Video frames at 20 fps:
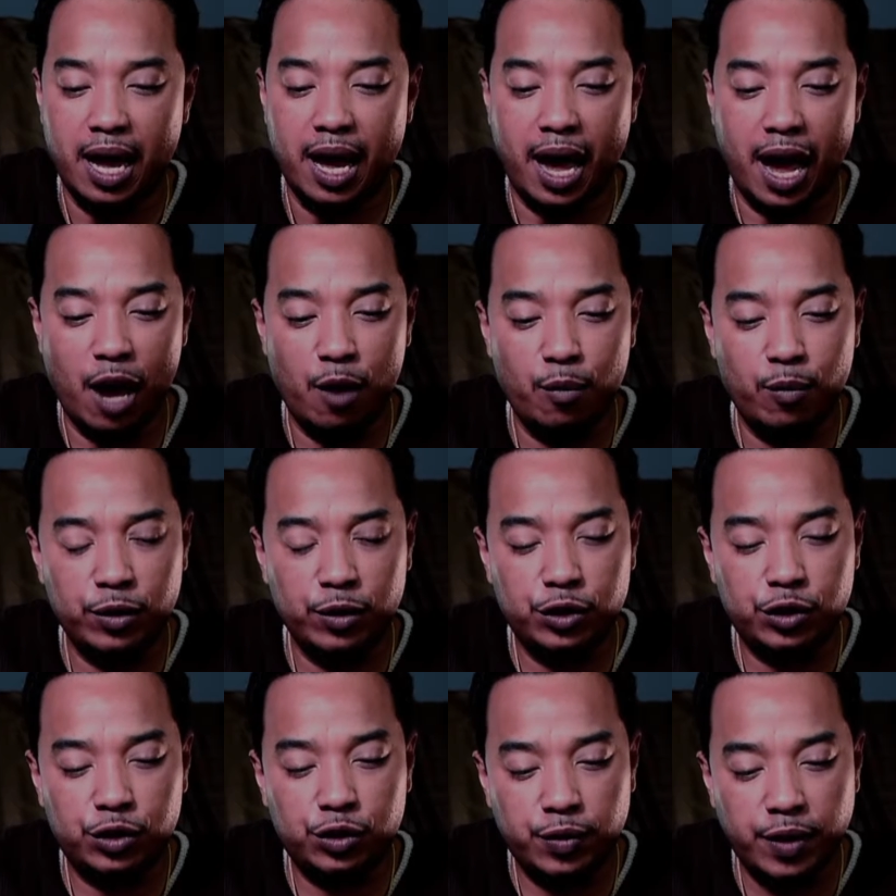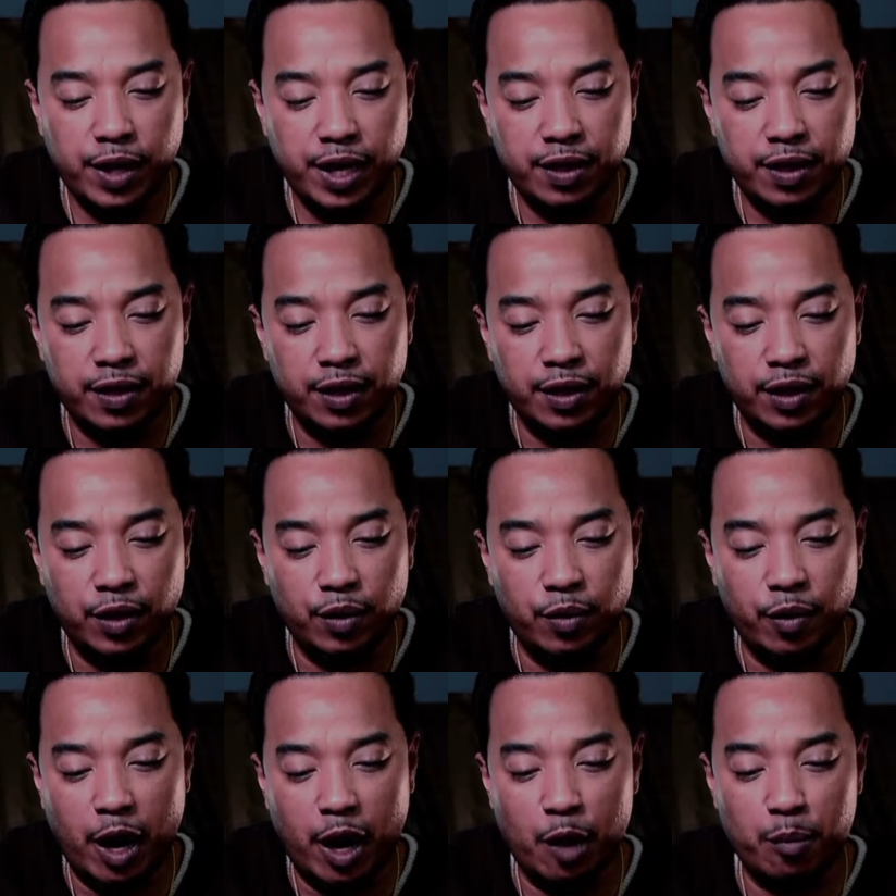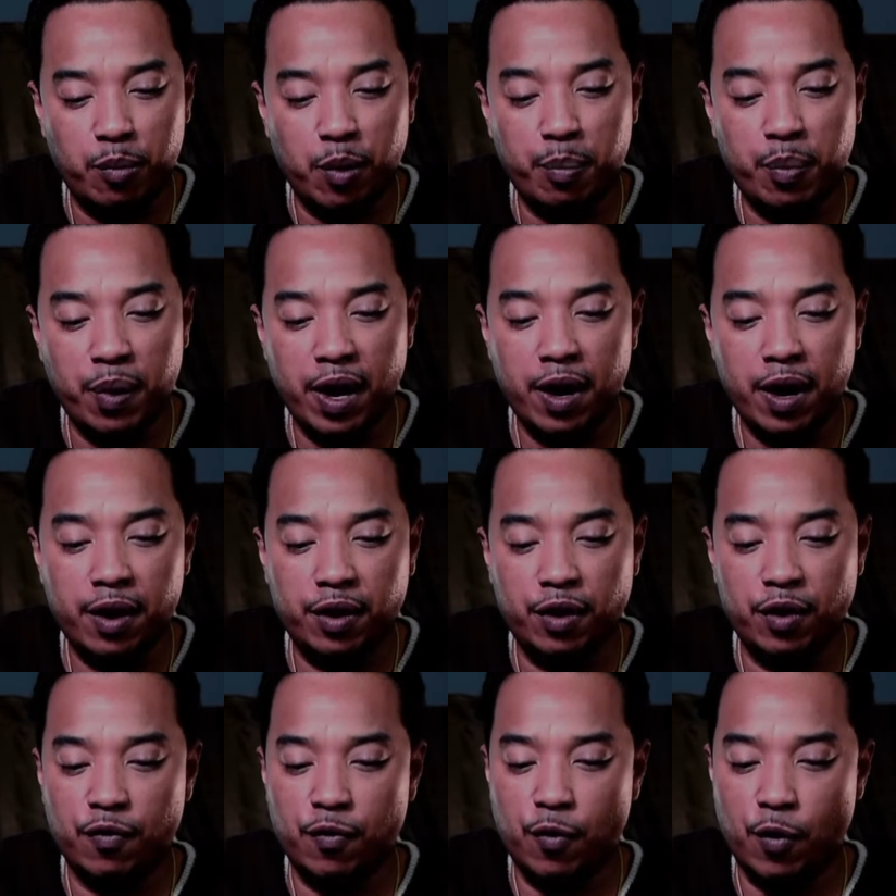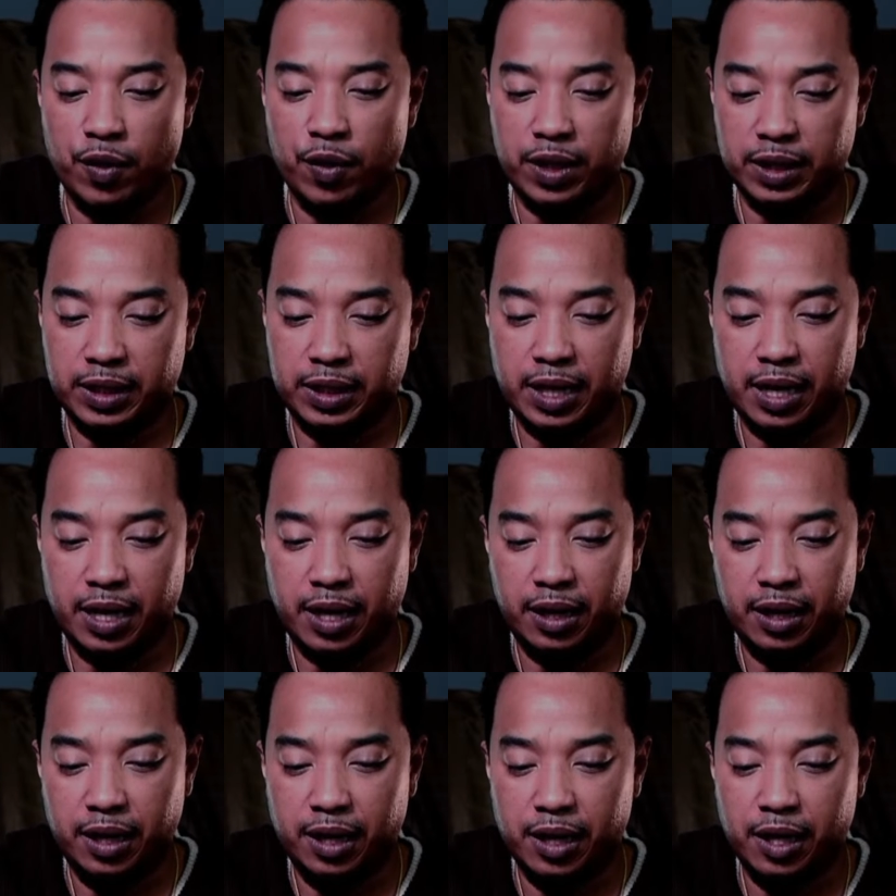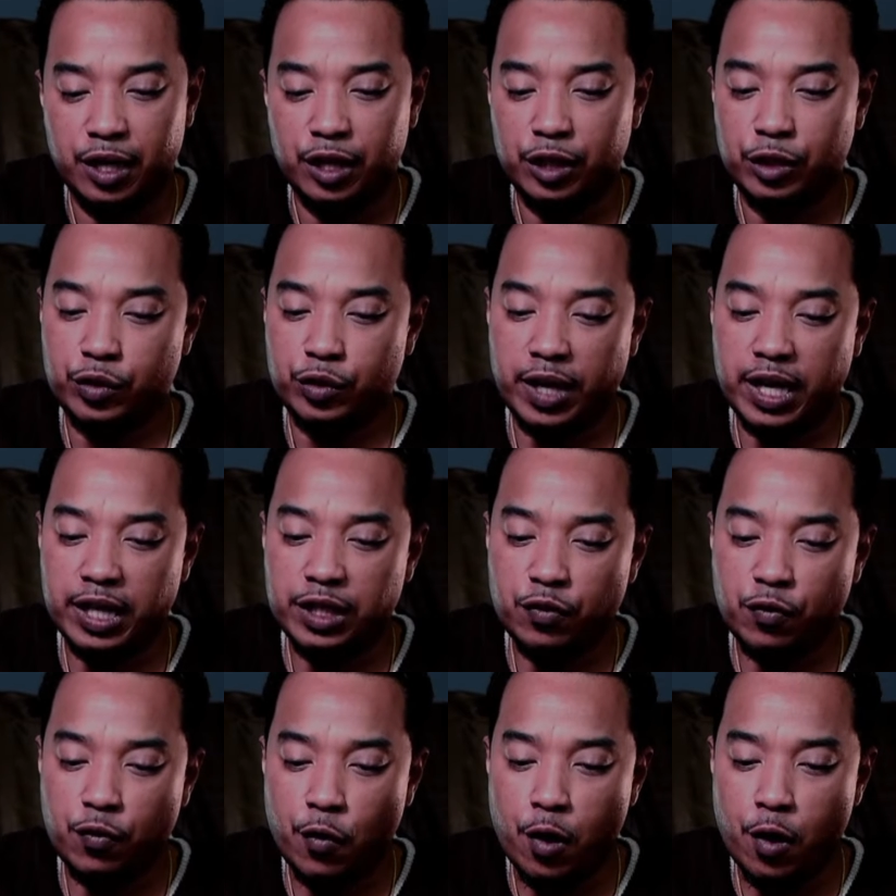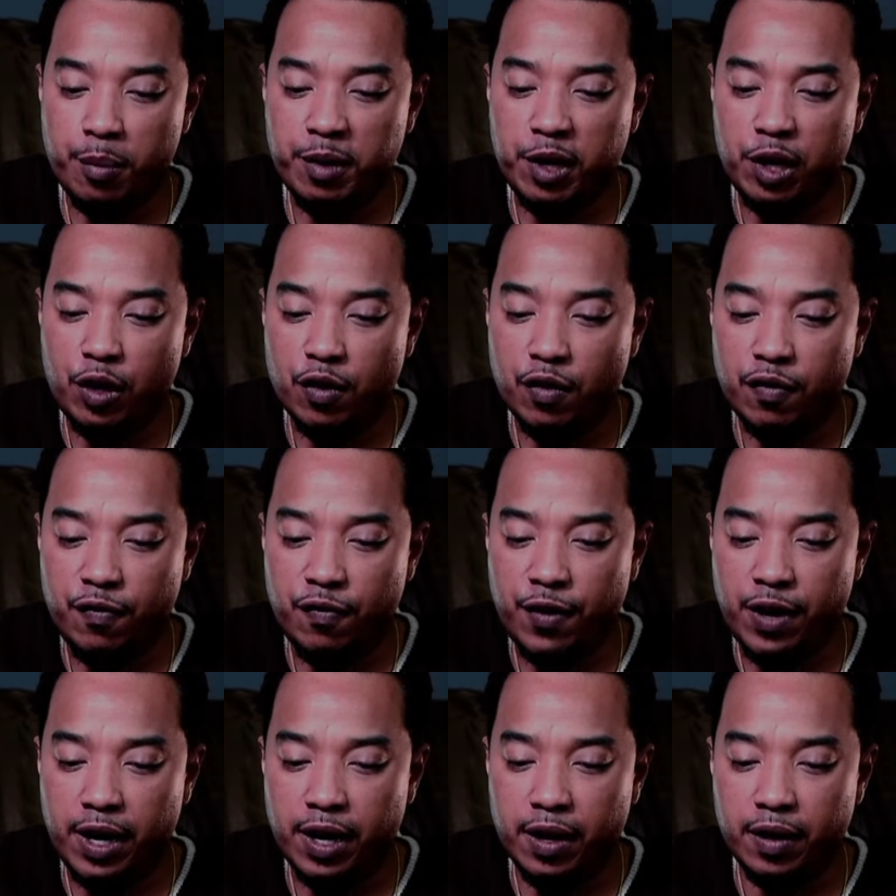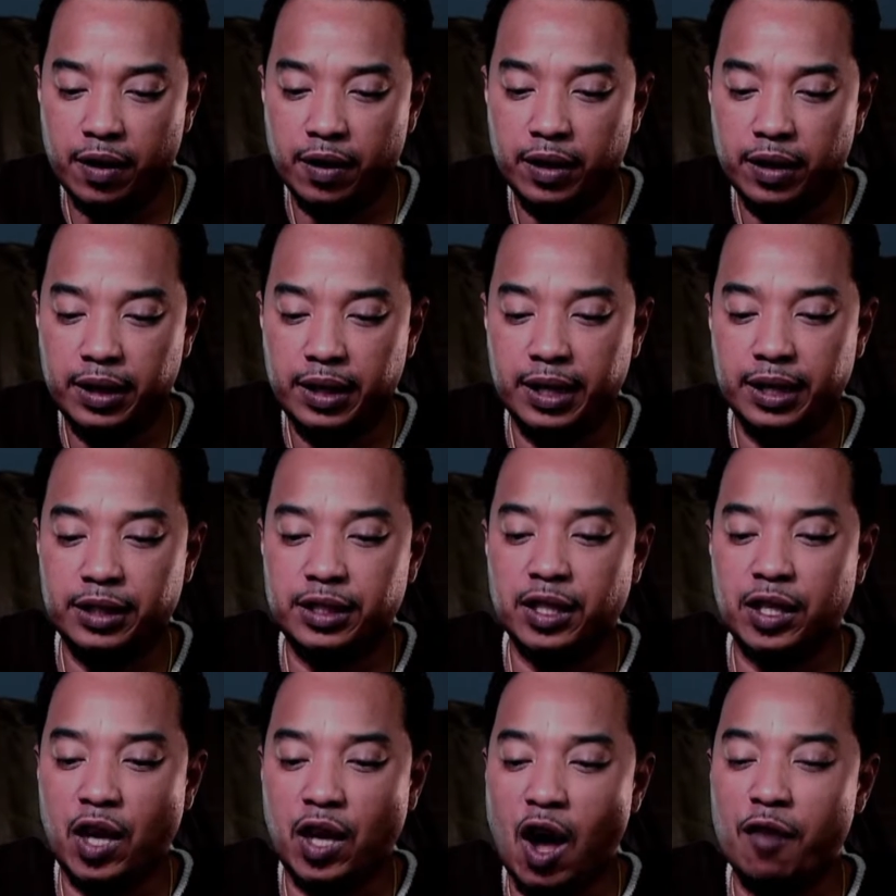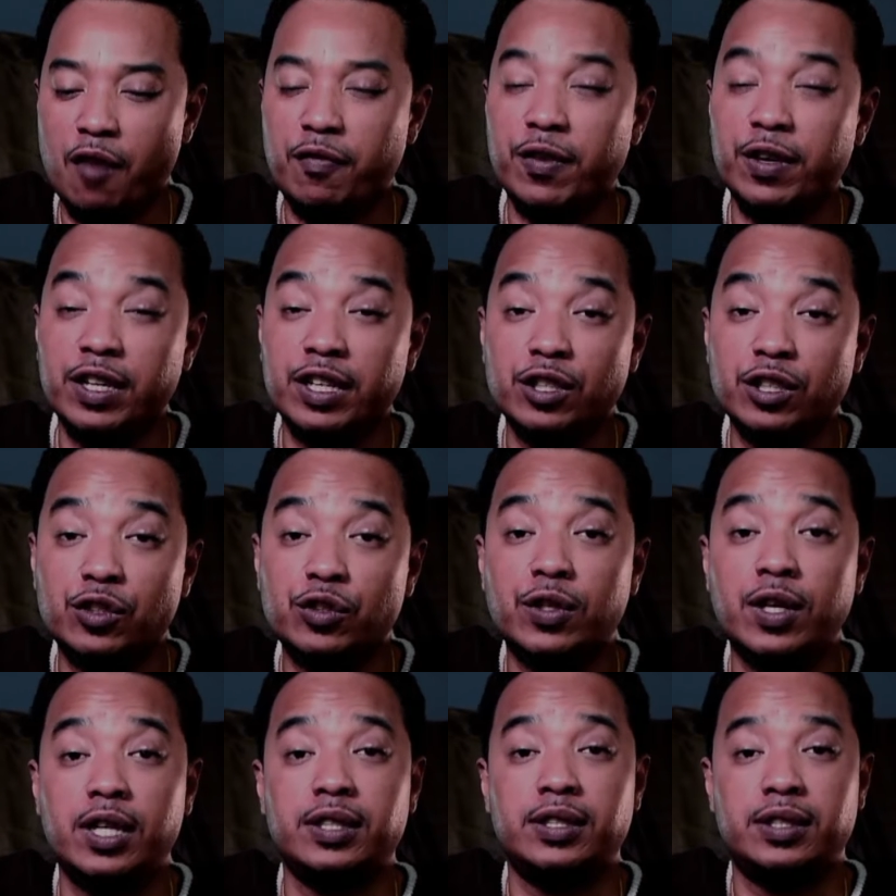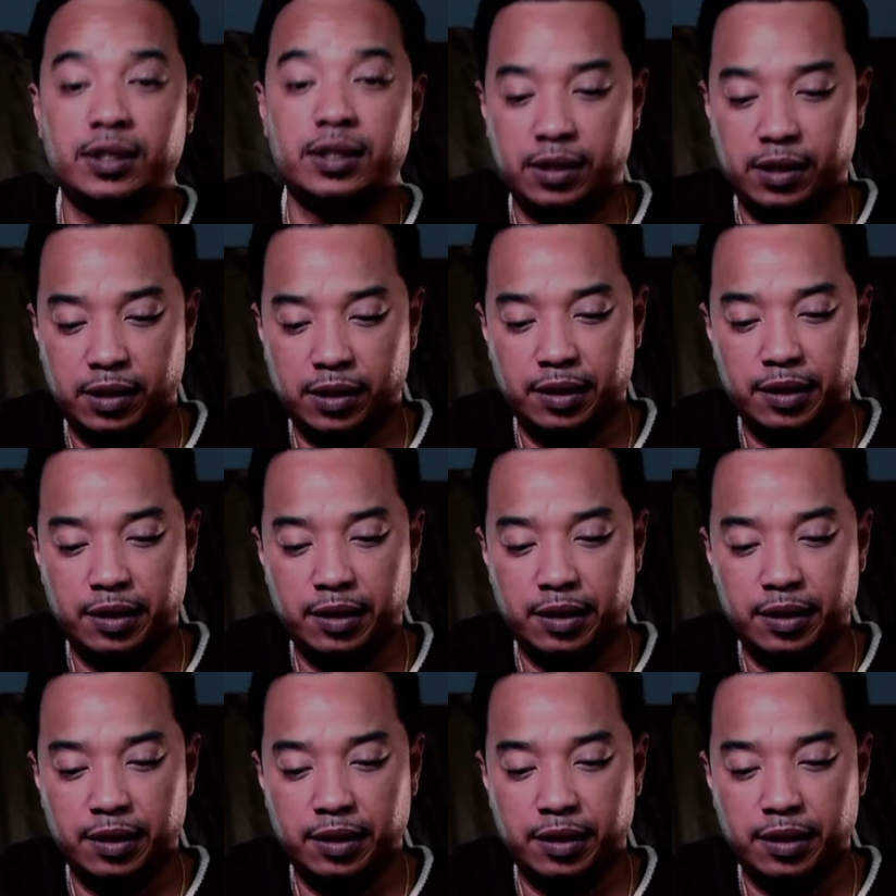I will strengthen you and prepare you for this day, transforming your fear into confident trust."